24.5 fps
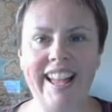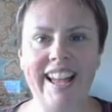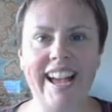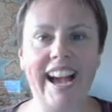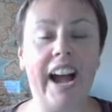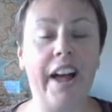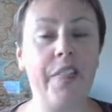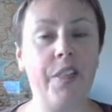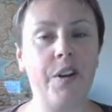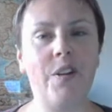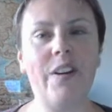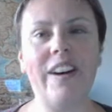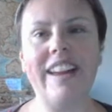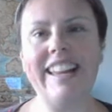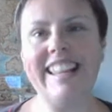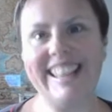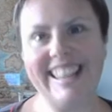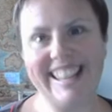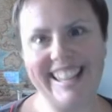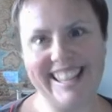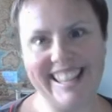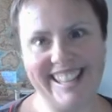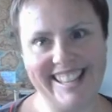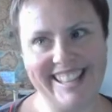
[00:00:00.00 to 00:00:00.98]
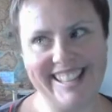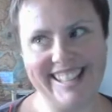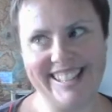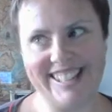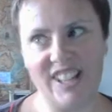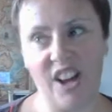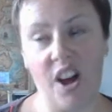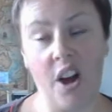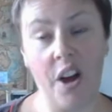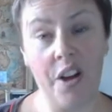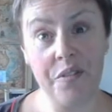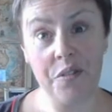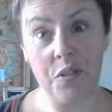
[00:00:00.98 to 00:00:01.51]
um, I've
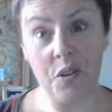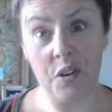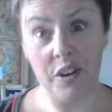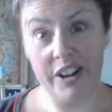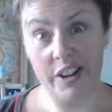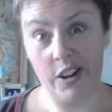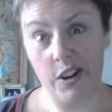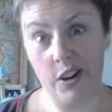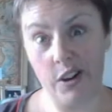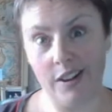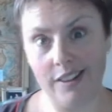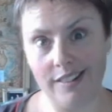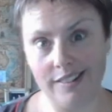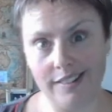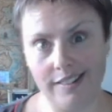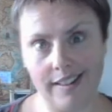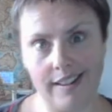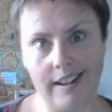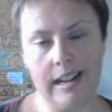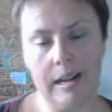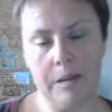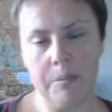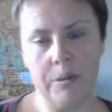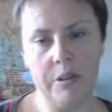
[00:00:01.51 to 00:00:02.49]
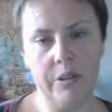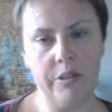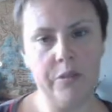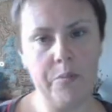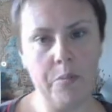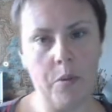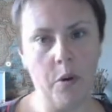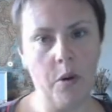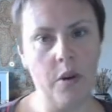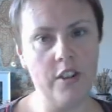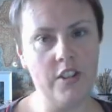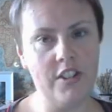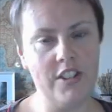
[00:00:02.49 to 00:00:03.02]
stitched so far. I
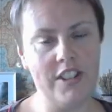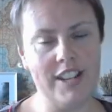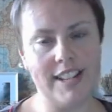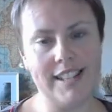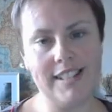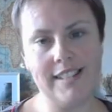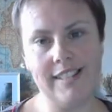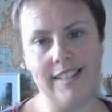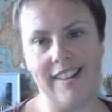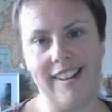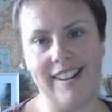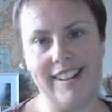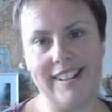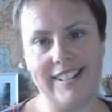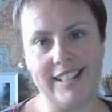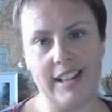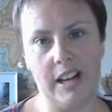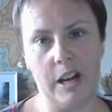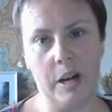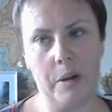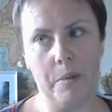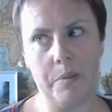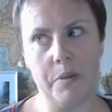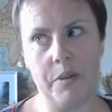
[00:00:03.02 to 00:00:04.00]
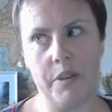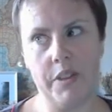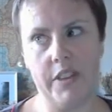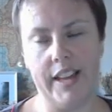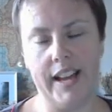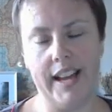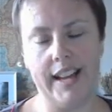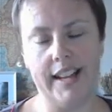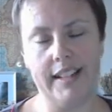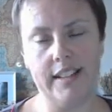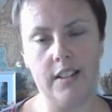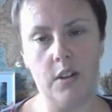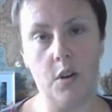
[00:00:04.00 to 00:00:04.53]
know that the project isn't
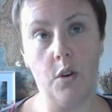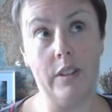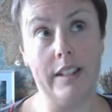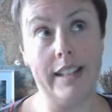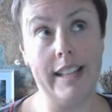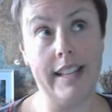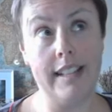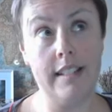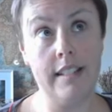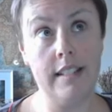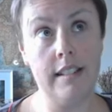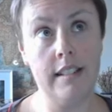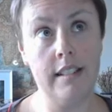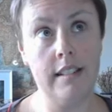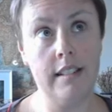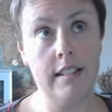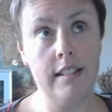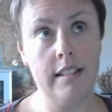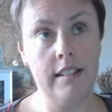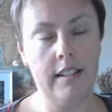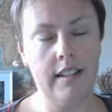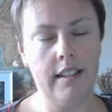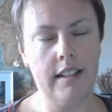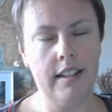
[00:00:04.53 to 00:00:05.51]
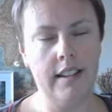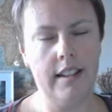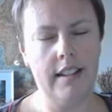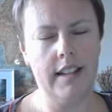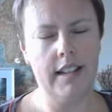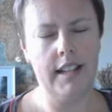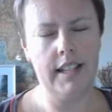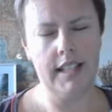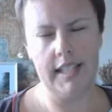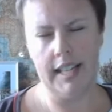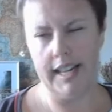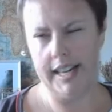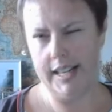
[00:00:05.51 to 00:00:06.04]
going to be that long.
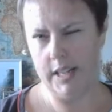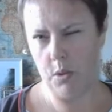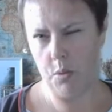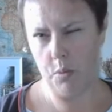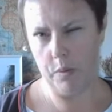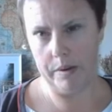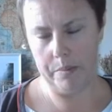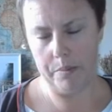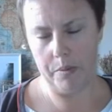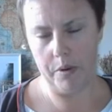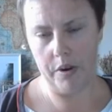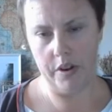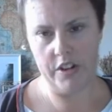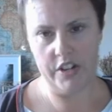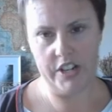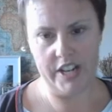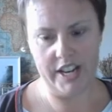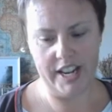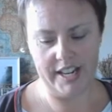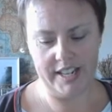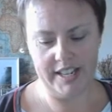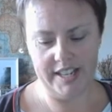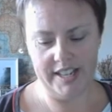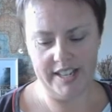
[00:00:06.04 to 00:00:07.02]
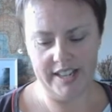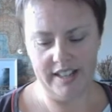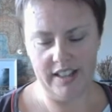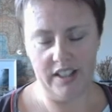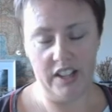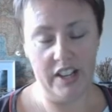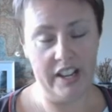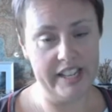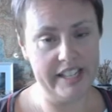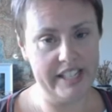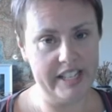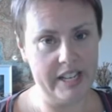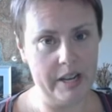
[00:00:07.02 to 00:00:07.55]
And the great thing is I've already
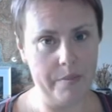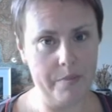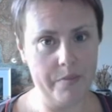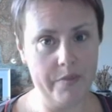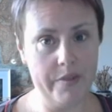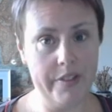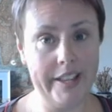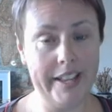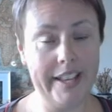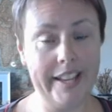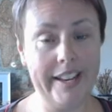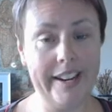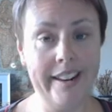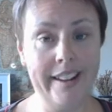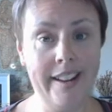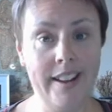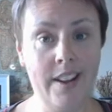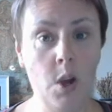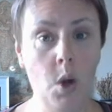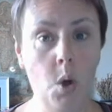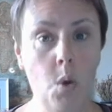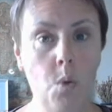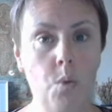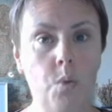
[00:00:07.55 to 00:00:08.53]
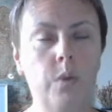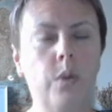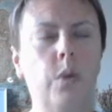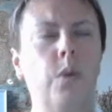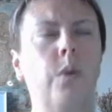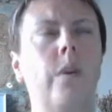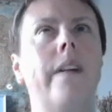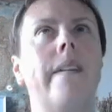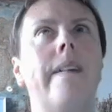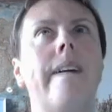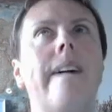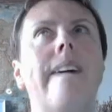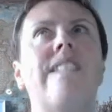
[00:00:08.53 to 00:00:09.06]
got a couple of projects
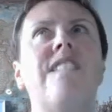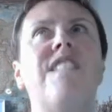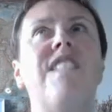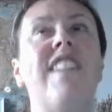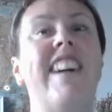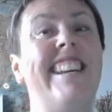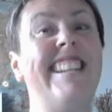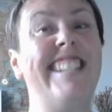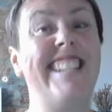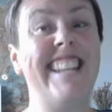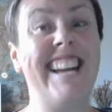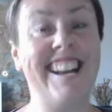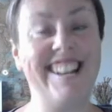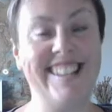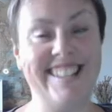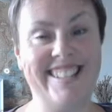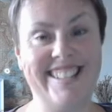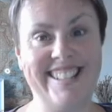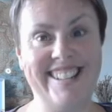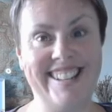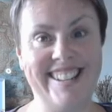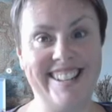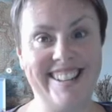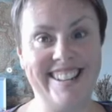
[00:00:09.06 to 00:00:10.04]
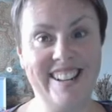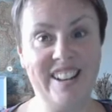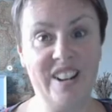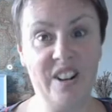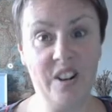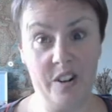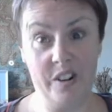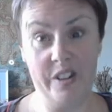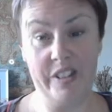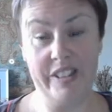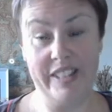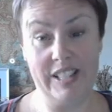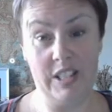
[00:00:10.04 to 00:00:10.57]
lined up that, or at
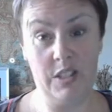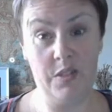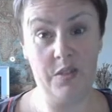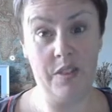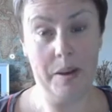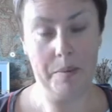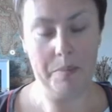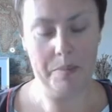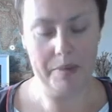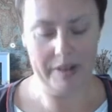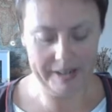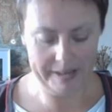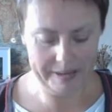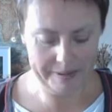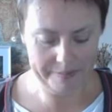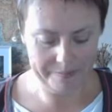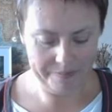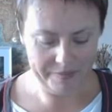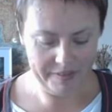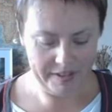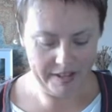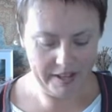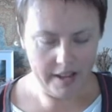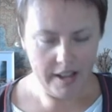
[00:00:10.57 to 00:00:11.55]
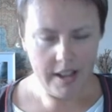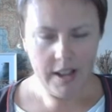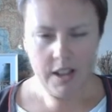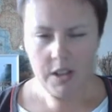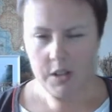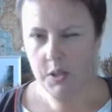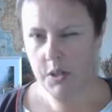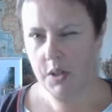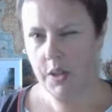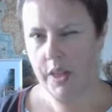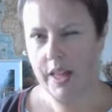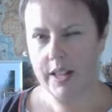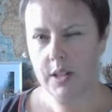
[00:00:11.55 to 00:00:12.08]
least, at least one
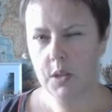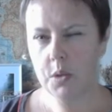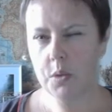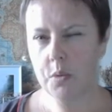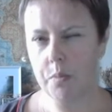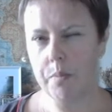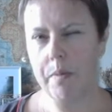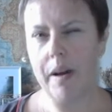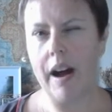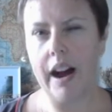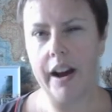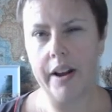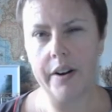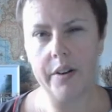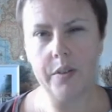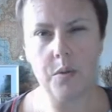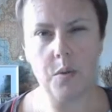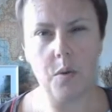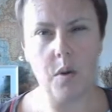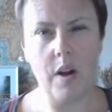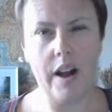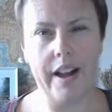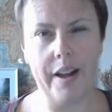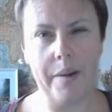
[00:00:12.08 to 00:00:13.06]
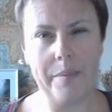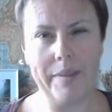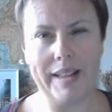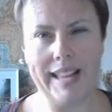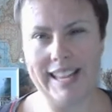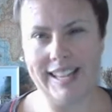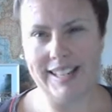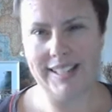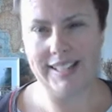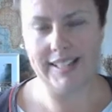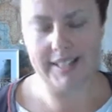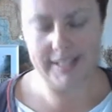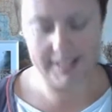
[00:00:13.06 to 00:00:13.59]
project lined up
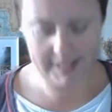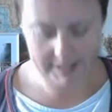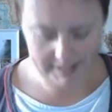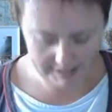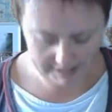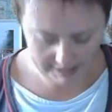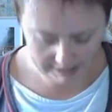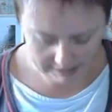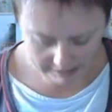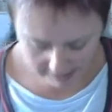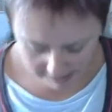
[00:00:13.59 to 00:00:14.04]
that would